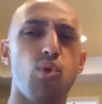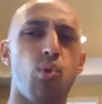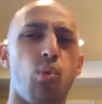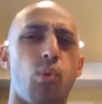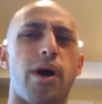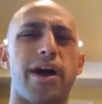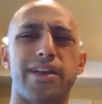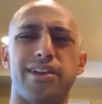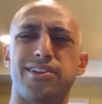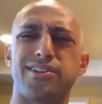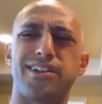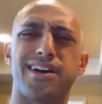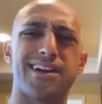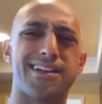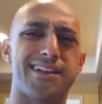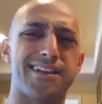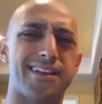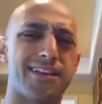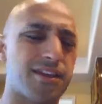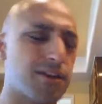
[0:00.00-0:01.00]
why you're
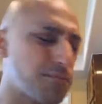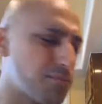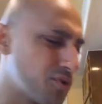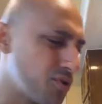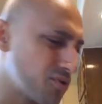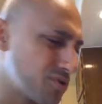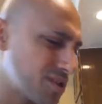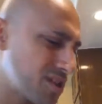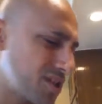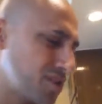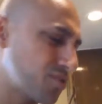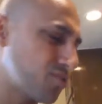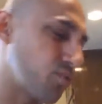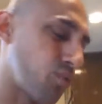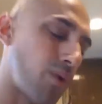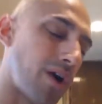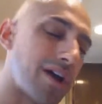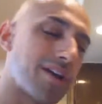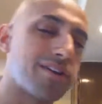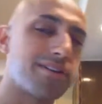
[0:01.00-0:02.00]
not getting your protein,
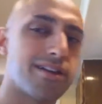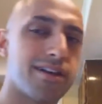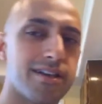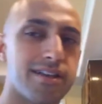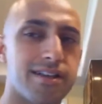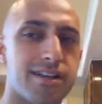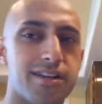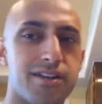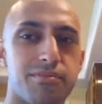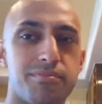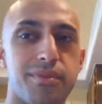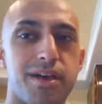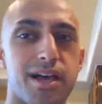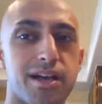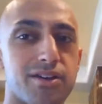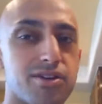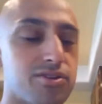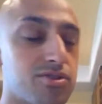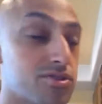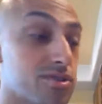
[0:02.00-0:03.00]
why you're not hitting your
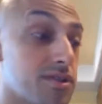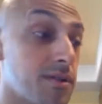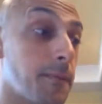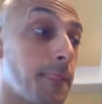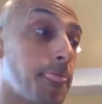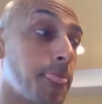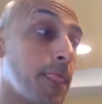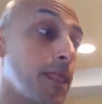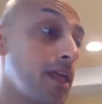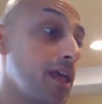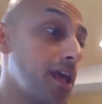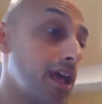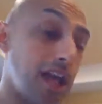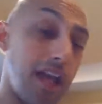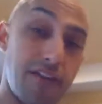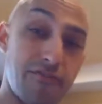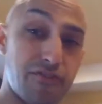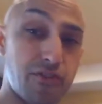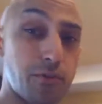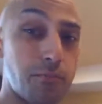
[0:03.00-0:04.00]
macros.
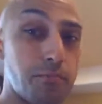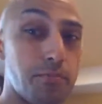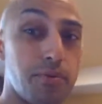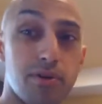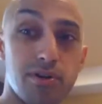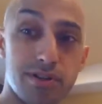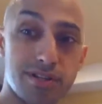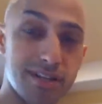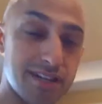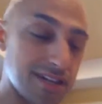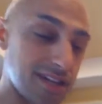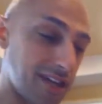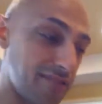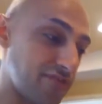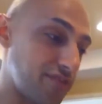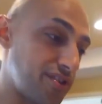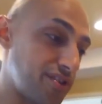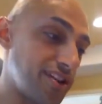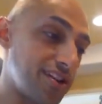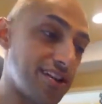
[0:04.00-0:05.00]
If you're bulking,
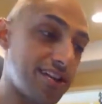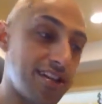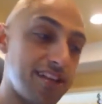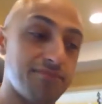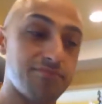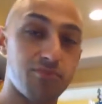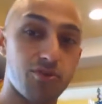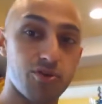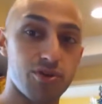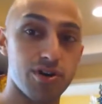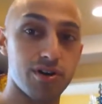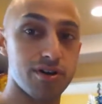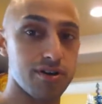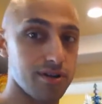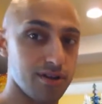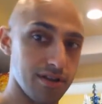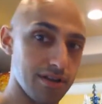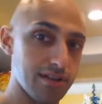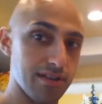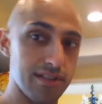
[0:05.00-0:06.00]
if you need to eat more,
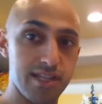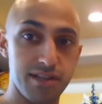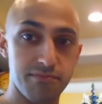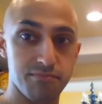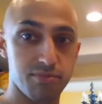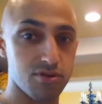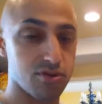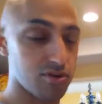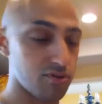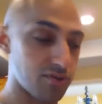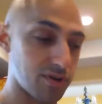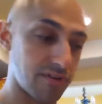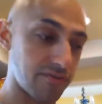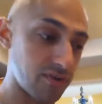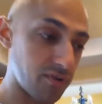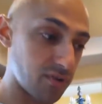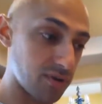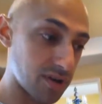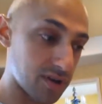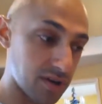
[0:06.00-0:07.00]
lean bulk, whatever
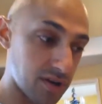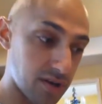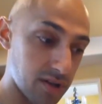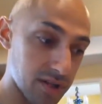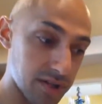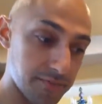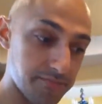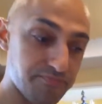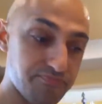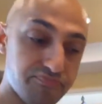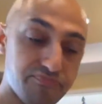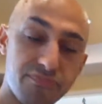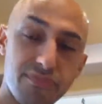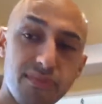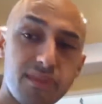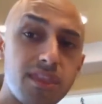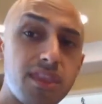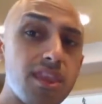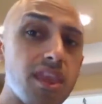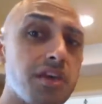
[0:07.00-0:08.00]
you want to call it,
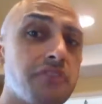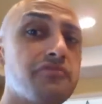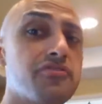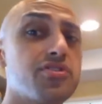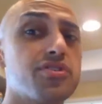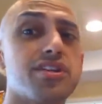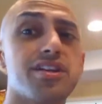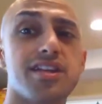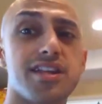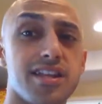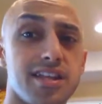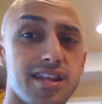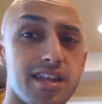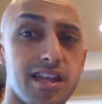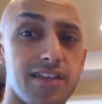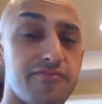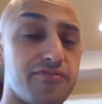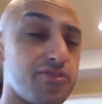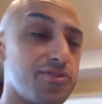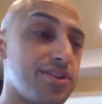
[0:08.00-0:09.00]
if you, didn't,
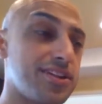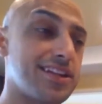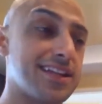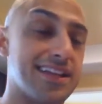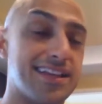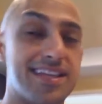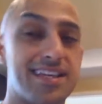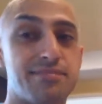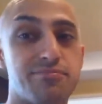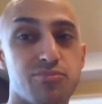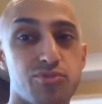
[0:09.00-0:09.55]
if you need to eat